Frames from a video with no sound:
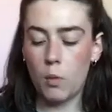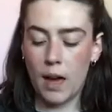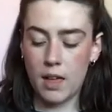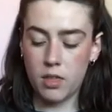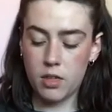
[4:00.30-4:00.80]

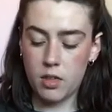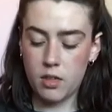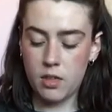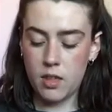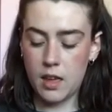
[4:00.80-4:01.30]
with
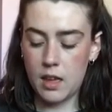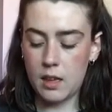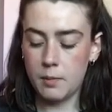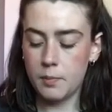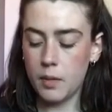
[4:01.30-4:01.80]

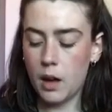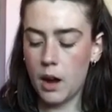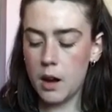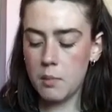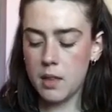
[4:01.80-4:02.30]
the
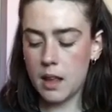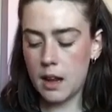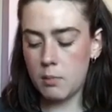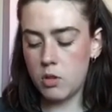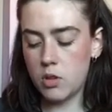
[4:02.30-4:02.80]
arms, and
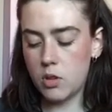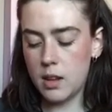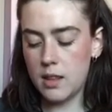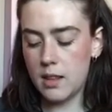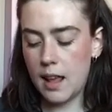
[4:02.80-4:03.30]
I'm just going
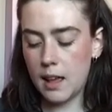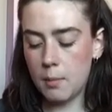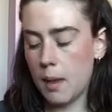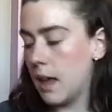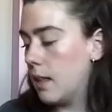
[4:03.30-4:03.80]
to stick
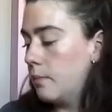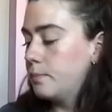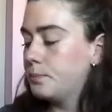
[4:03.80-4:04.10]
mine.